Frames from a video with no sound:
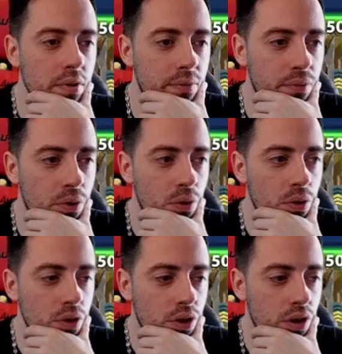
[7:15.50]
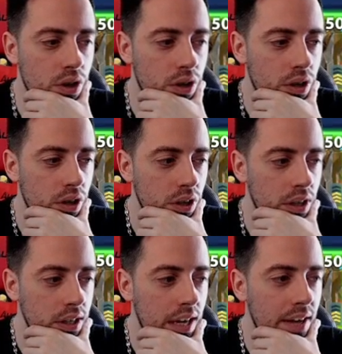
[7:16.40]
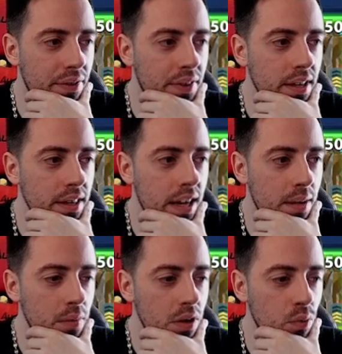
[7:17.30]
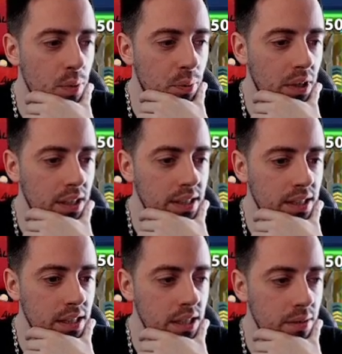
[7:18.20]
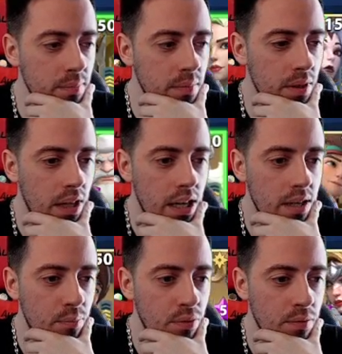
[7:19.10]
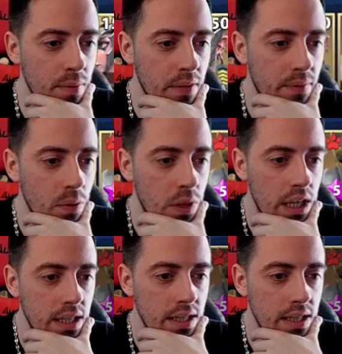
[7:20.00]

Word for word: four. Uh, I think that I'm gonna replace him and put my focus